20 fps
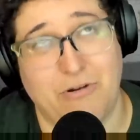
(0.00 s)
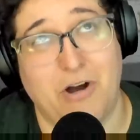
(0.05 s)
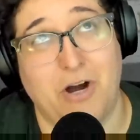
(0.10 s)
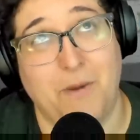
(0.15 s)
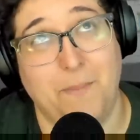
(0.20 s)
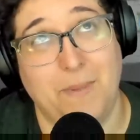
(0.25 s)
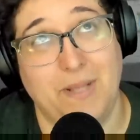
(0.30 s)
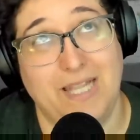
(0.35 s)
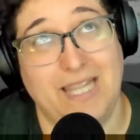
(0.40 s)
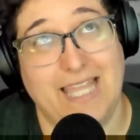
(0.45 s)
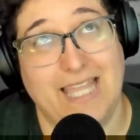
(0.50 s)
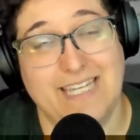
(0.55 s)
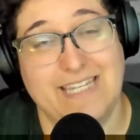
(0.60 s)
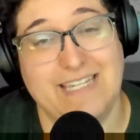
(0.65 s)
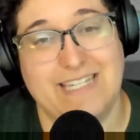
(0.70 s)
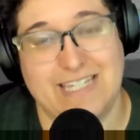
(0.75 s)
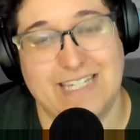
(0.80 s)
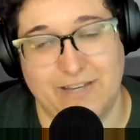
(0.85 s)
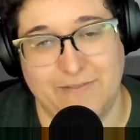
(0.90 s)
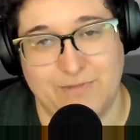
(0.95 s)
there are
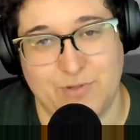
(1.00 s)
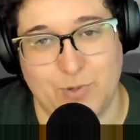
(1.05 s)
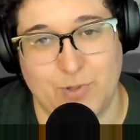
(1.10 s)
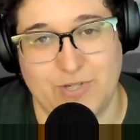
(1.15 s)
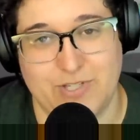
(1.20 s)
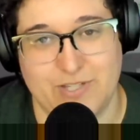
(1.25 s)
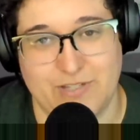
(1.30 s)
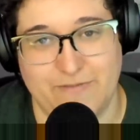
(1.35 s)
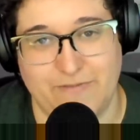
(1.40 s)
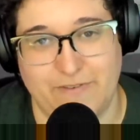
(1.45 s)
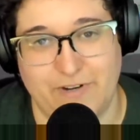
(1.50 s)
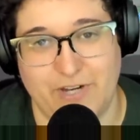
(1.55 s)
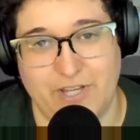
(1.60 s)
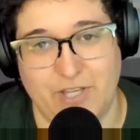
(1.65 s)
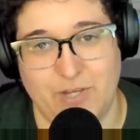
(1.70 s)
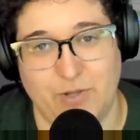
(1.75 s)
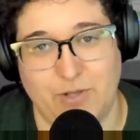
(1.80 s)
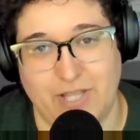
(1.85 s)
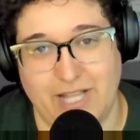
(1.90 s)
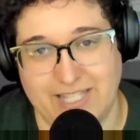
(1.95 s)
plenty of sources for
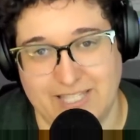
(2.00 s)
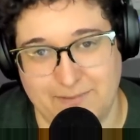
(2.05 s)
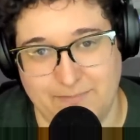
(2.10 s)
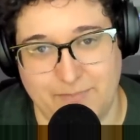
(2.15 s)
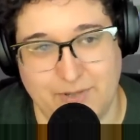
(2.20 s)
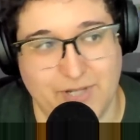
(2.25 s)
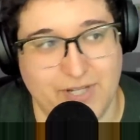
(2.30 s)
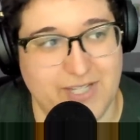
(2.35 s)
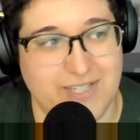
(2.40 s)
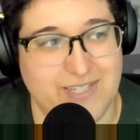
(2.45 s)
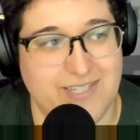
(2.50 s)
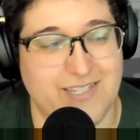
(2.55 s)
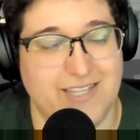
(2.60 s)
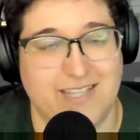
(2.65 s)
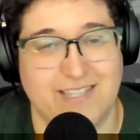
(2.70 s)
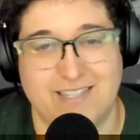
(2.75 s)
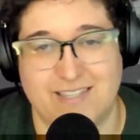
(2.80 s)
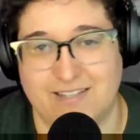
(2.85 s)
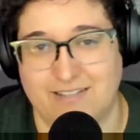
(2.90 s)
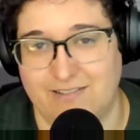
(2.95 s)
you. Lots of books,
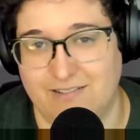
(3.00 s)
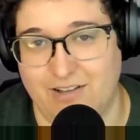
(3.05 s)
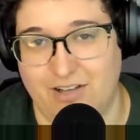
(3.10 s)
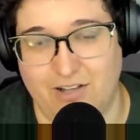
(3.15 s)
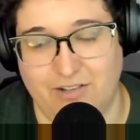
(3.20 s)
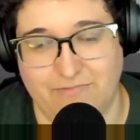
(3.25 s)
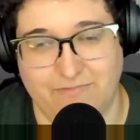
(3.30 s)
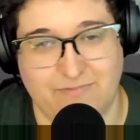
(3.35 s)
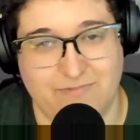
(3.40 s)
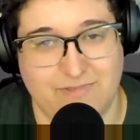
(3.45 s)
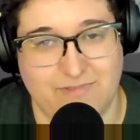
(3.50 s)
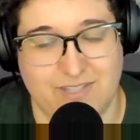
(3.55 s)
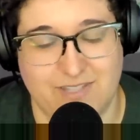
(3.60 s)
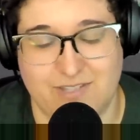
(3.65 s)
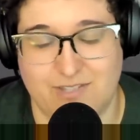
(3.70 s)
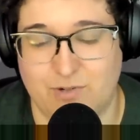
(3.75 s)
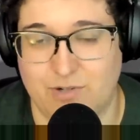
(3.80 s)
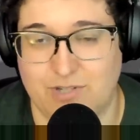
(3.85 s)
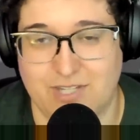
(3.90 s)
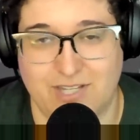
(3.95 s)
lots of all
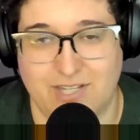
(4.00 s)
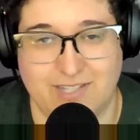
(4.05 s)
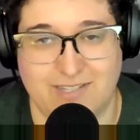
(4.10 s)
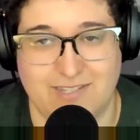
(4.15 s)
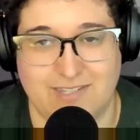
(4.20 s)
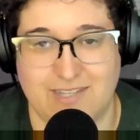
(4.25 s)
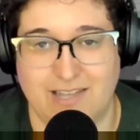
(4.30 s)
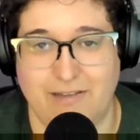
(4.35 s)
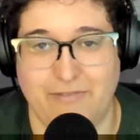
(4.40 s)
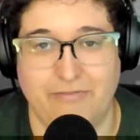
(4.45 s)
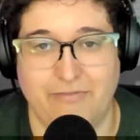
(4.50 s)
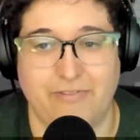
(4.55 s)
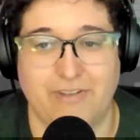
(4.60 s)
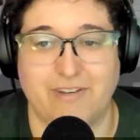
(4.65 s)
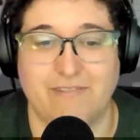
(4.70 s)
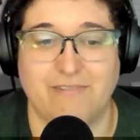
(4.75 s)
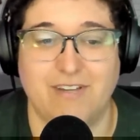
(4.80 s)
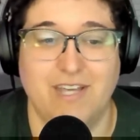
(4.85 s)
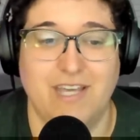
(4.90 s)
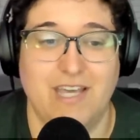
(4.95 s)
sorts of good stuff
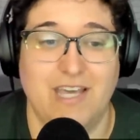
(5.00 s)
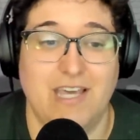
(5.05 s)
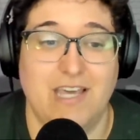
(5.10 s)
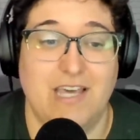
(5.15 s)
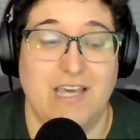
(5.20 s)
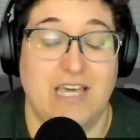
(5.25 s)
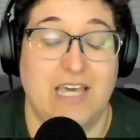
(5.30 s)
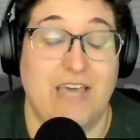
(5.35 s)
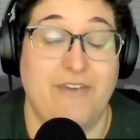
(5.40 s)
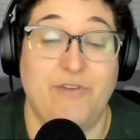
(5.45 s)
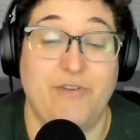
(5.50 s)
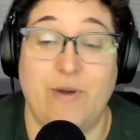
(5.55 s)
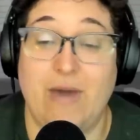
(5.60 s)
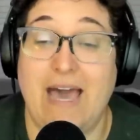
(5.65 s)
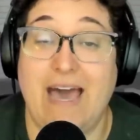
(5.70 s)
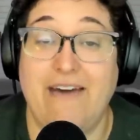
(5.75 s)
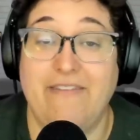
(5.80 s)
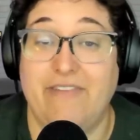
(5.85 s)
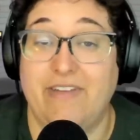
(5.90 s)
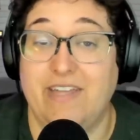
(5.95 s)
and if you
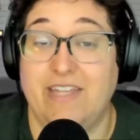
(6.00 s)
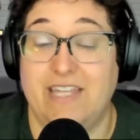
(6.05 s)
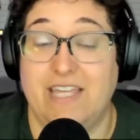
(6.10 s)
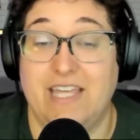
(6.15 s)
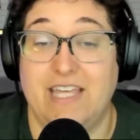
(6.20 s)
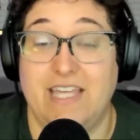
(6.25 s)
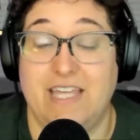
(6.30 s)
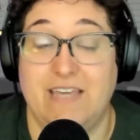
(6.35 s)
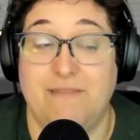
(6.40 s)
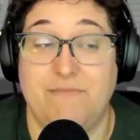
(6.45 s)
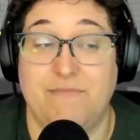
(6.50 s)
have a, a